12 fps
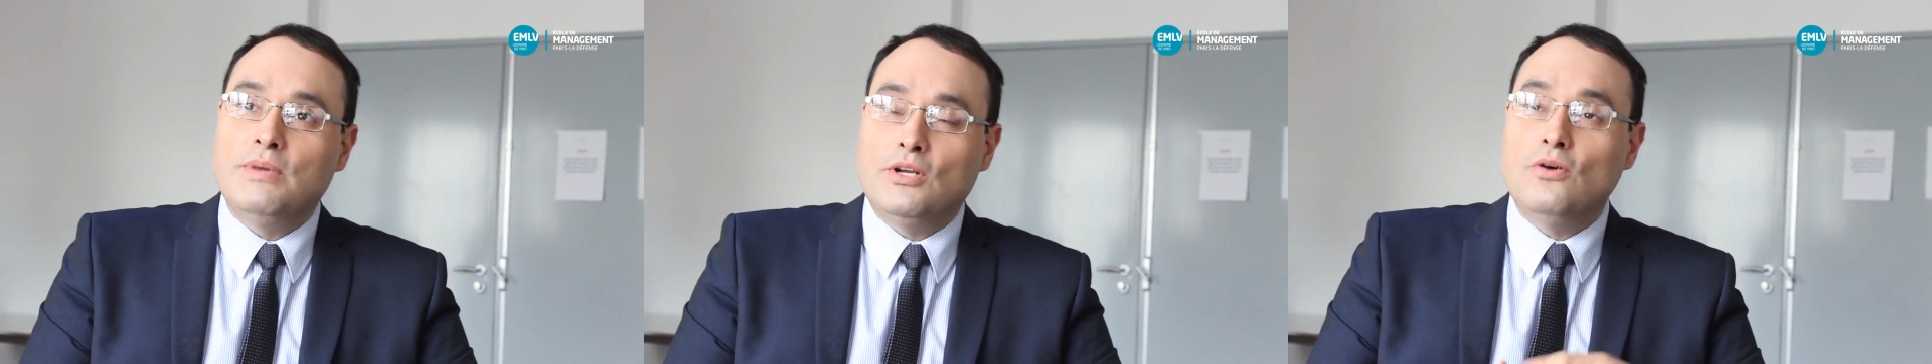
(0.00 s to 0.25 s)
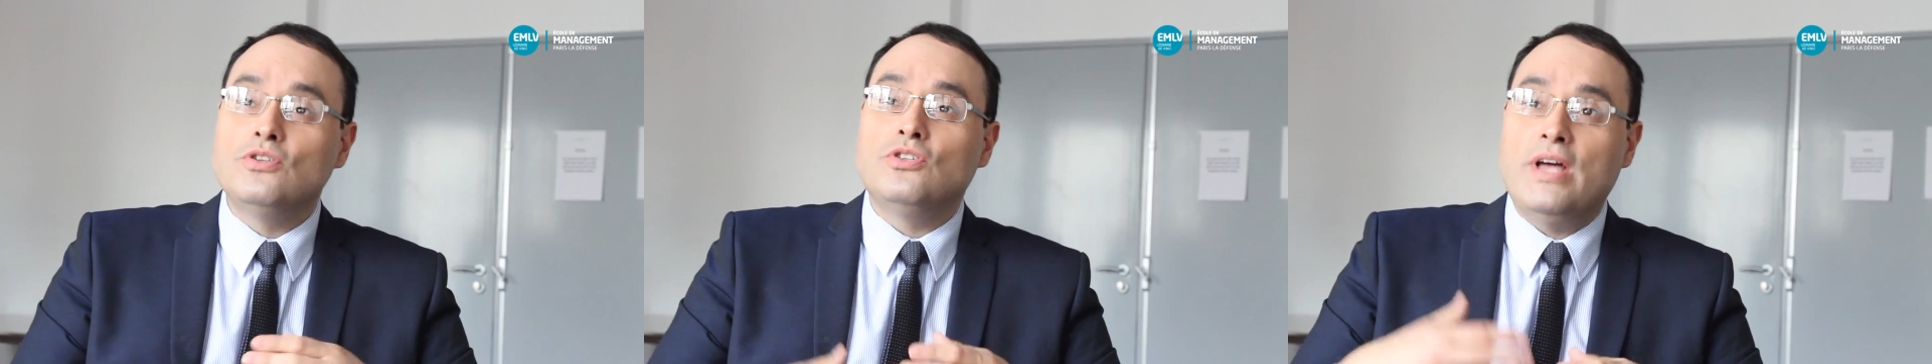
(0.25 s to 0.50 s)
but
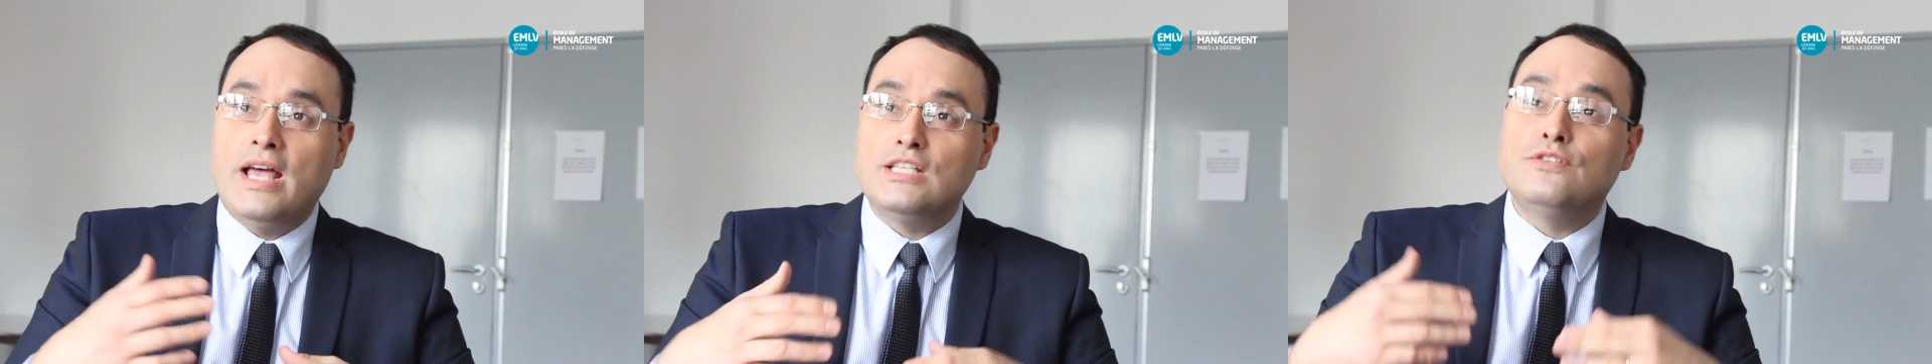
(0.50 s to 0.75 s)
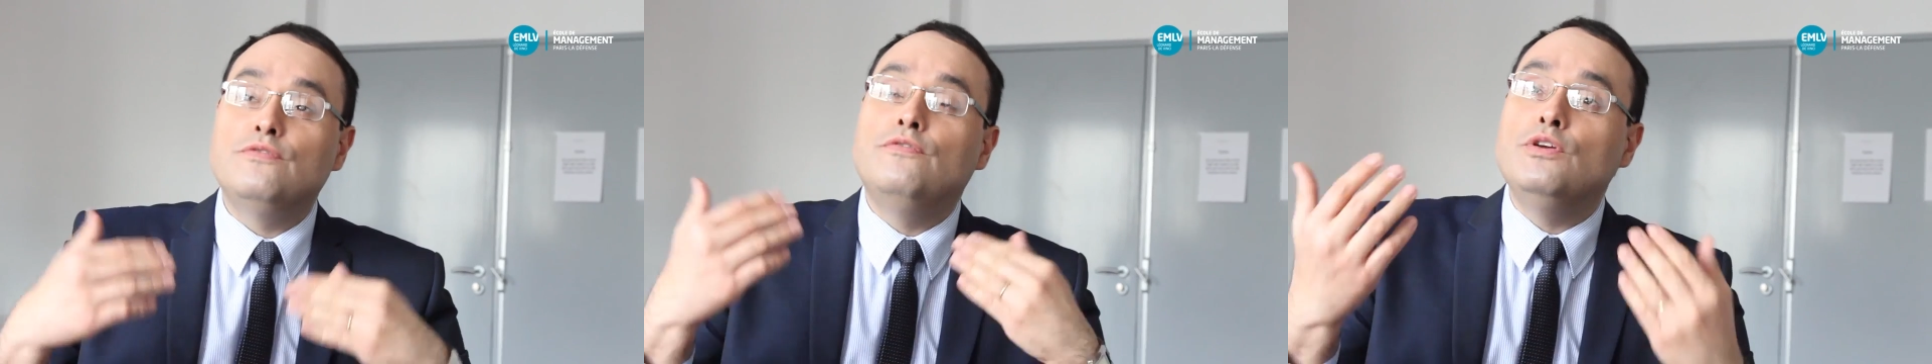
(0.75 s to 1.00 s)
also
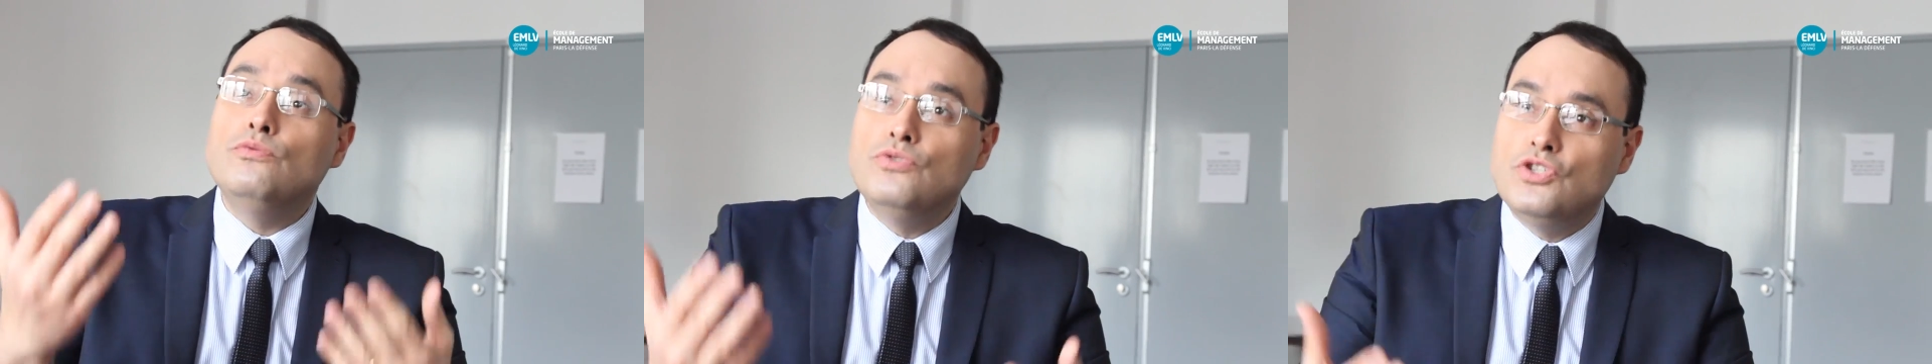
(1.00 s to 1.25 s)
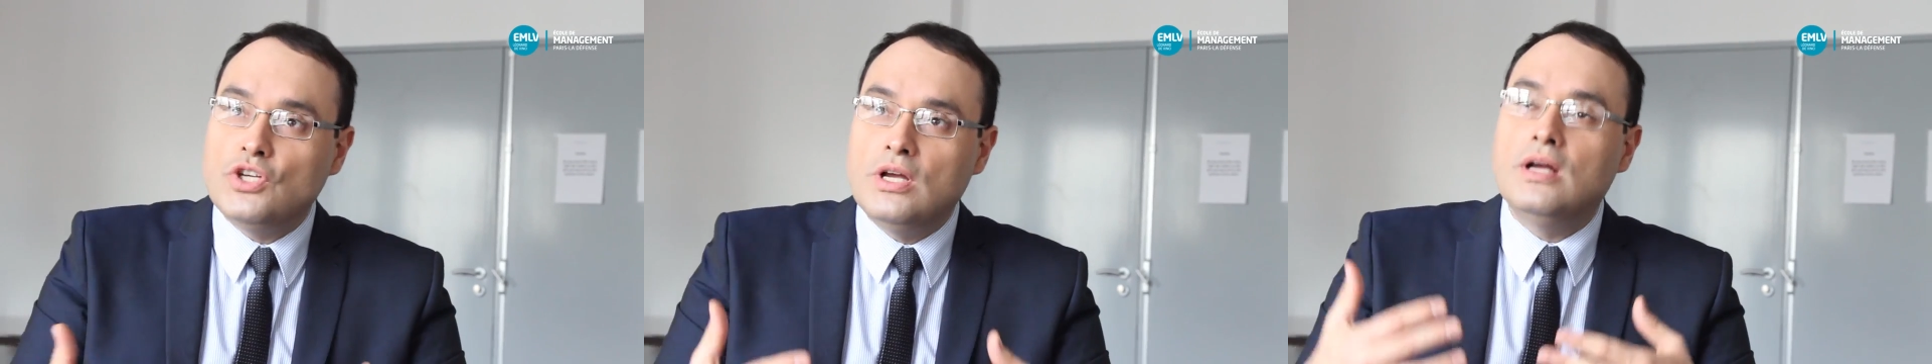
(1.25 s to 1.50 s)
as
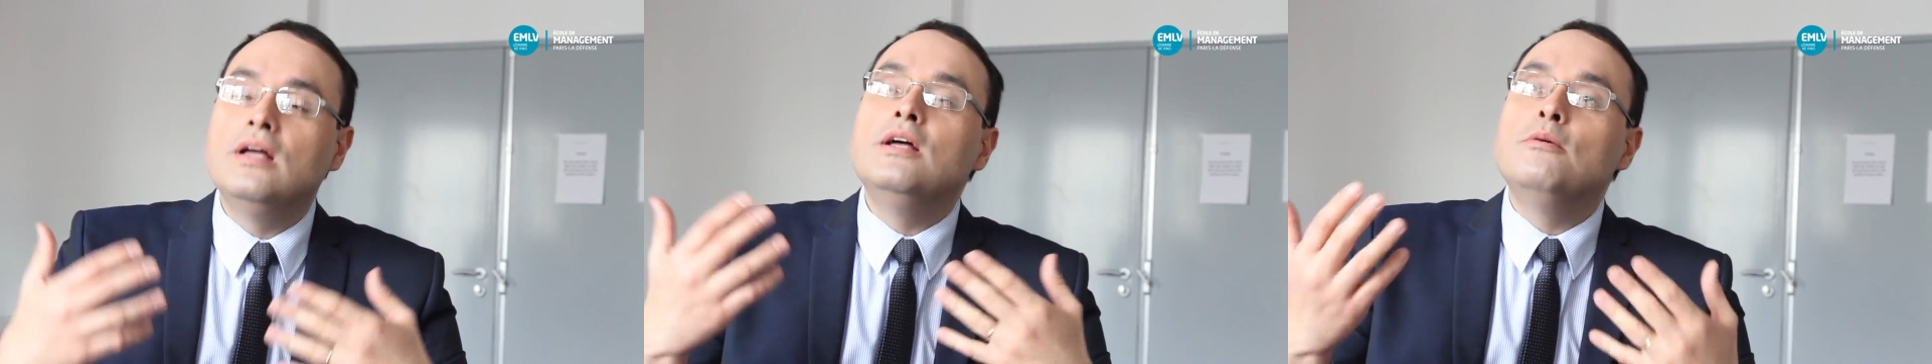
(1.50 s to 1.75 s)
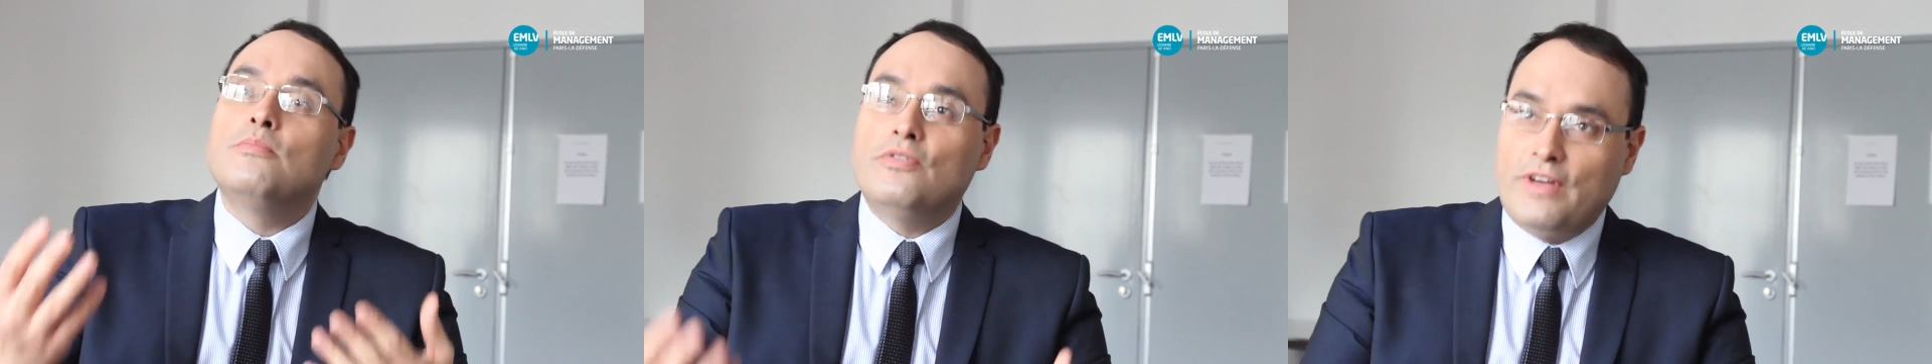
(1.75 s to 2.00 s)
future
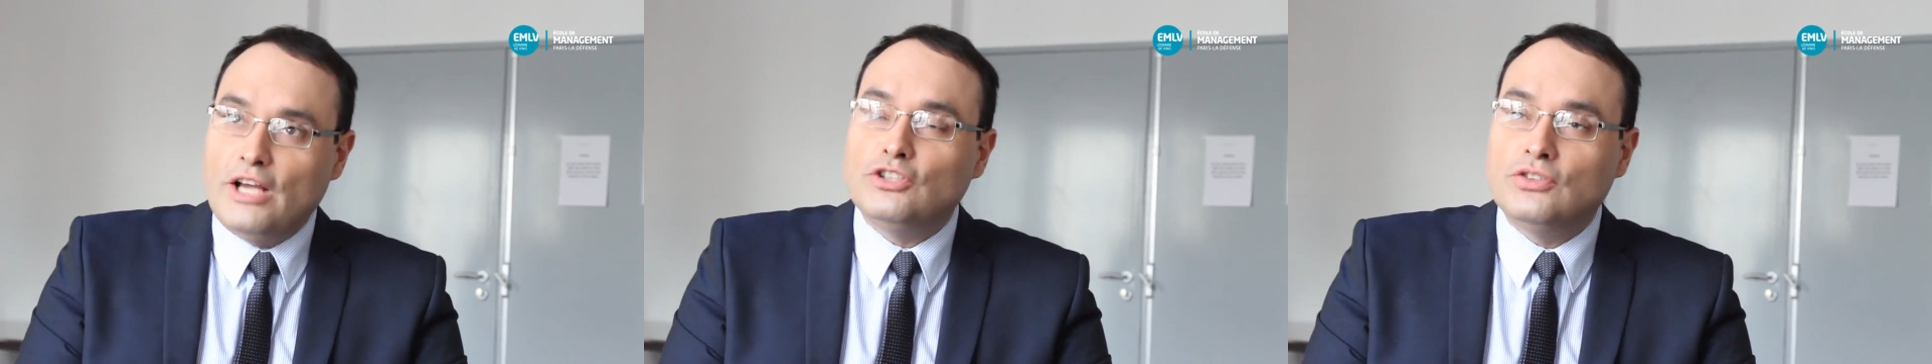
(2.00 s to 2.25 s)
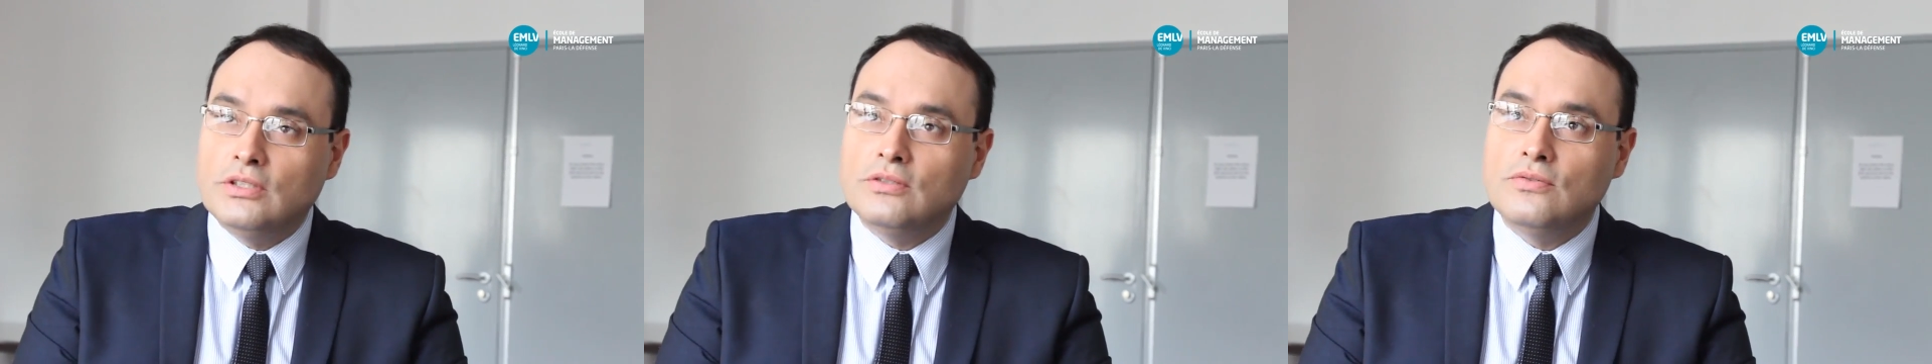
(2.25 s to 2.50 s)

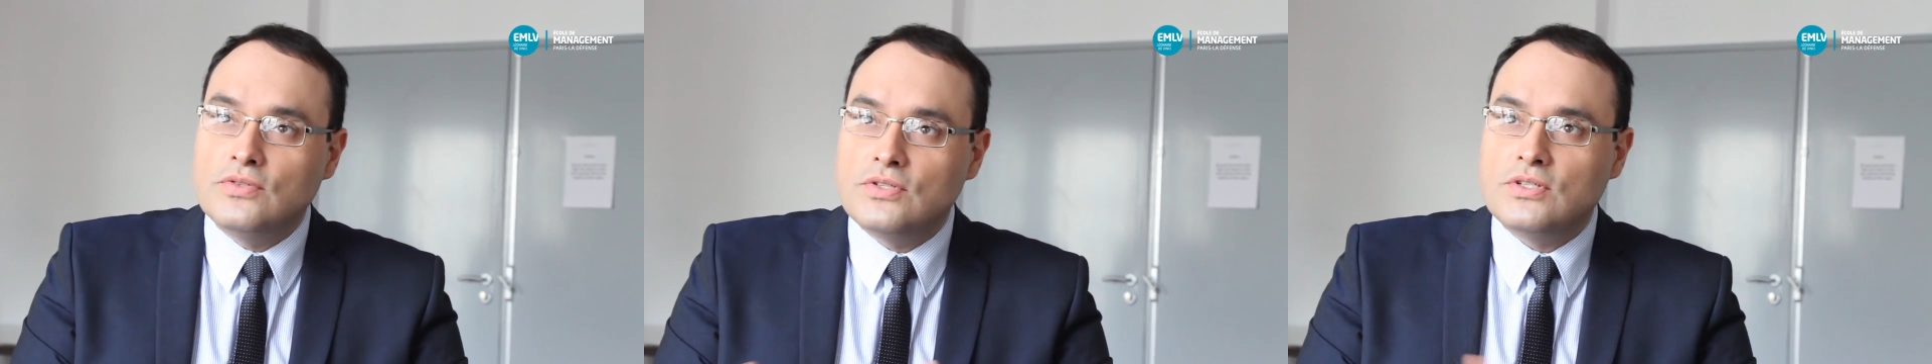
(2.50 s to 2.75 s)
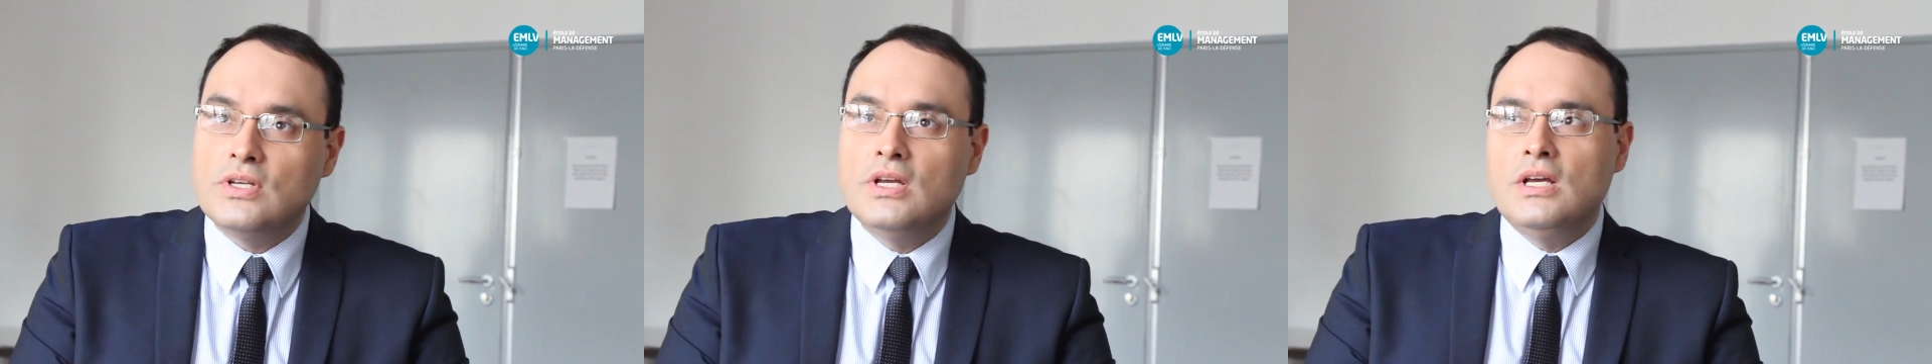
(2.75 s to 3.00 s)
professionals.